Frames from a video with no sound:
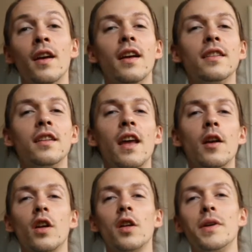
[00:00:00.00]
and today
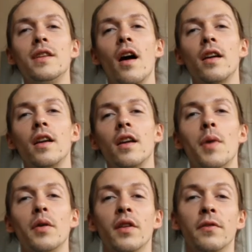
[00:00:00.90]
we're going to be talking
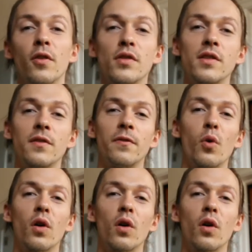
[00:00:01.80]
about the first four